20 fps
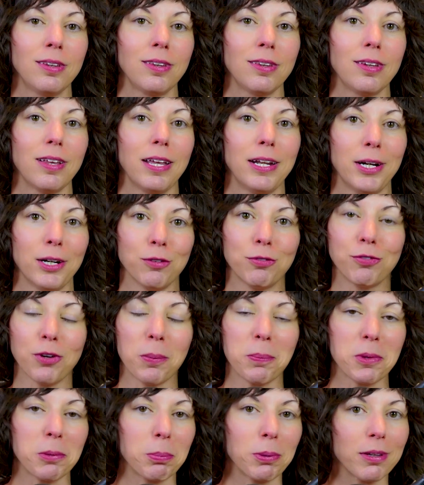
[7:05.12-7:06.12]
and are
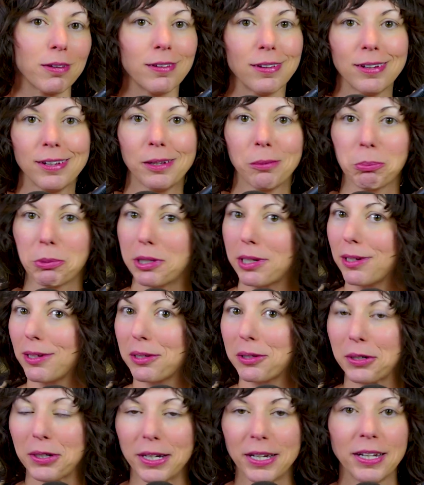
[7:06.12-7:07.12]
from the beginning, middle,
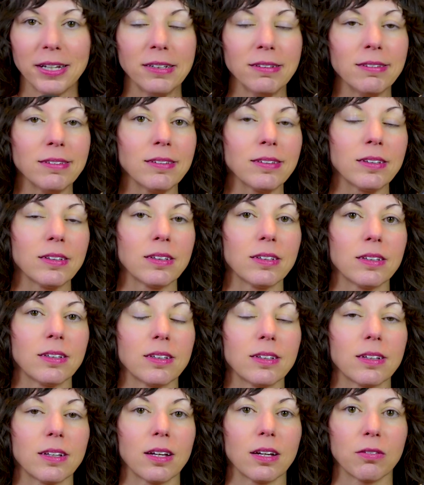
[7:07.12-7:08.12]
or end
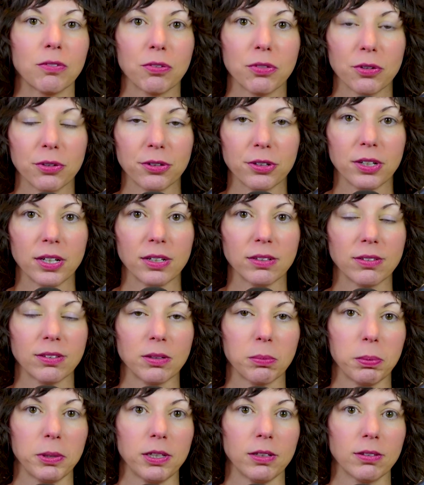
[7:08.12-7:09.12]
of 30 Days to
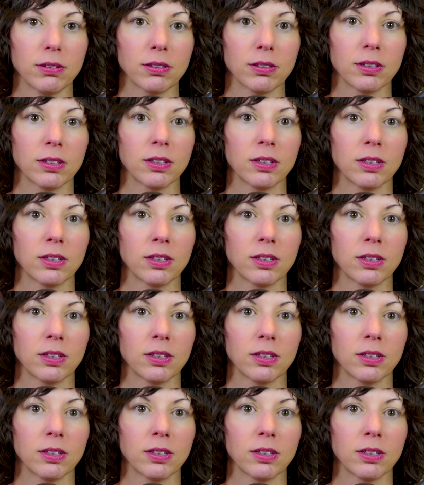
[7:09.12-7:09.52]
Peace.